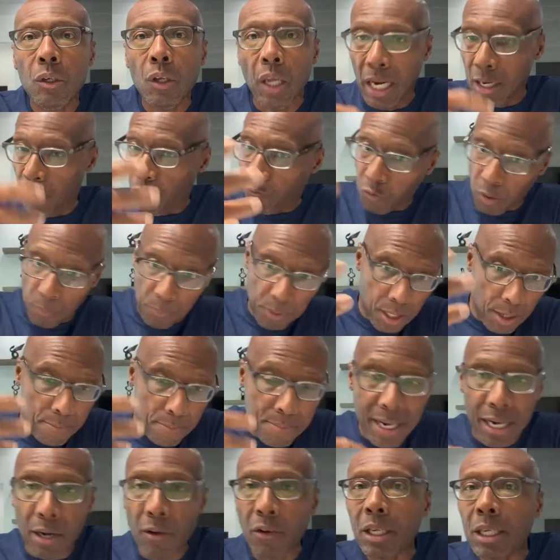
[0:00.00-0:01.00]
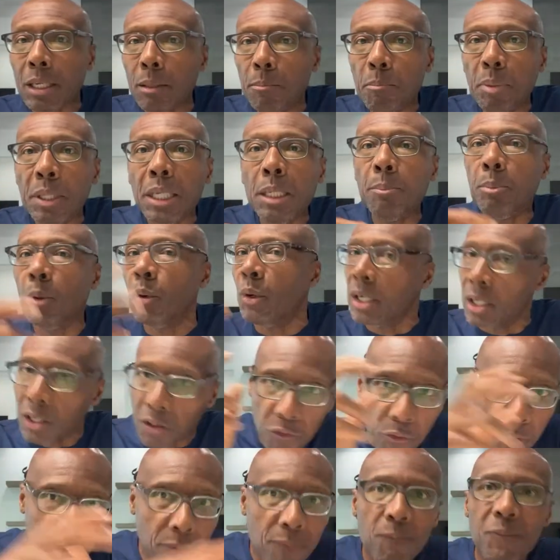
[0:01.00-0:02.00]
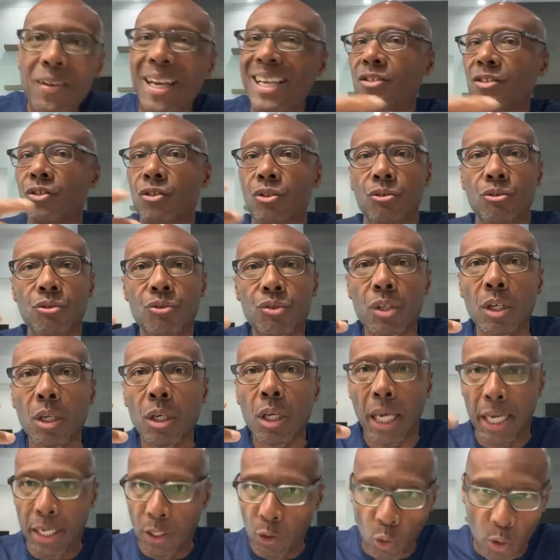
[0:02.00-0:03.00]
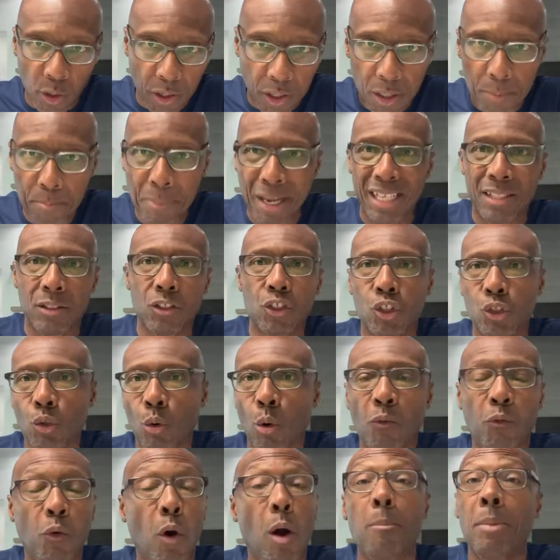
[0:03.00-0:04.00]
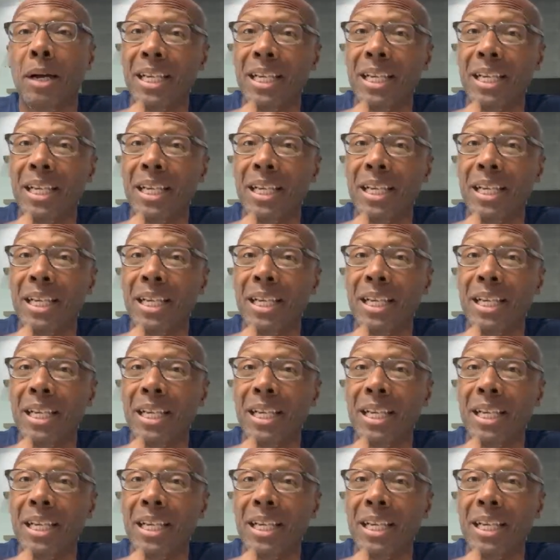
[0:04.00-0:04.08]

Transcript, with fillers: and from the American people and other investors in order to make the shortfall.